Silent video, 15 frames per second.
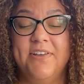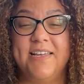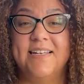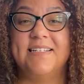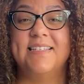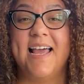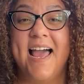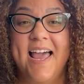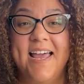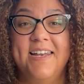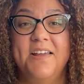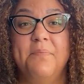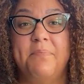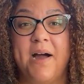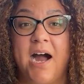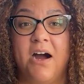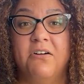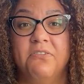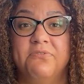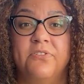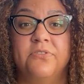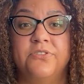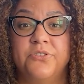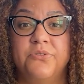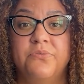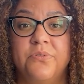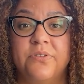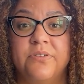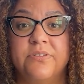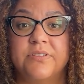you get 10 powerful
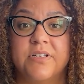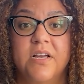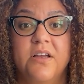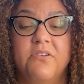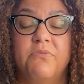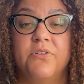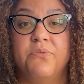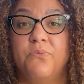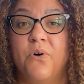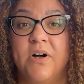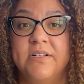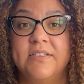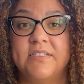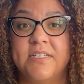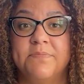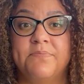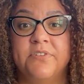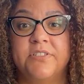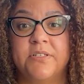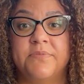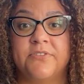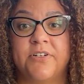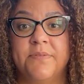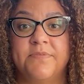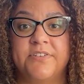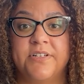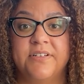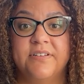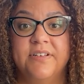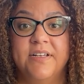tools with one simple
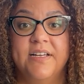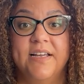subscription